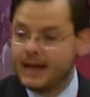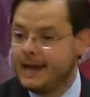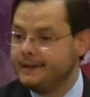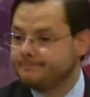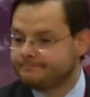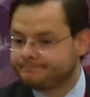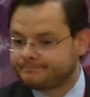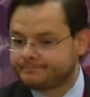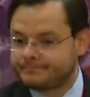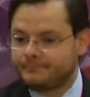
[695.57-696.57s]
And
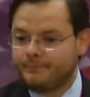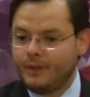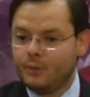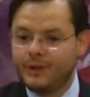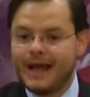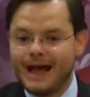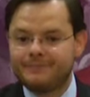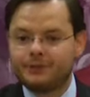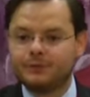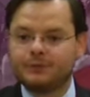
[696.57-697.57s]
we
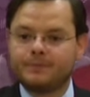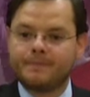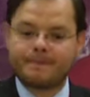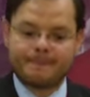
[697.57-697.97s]
have to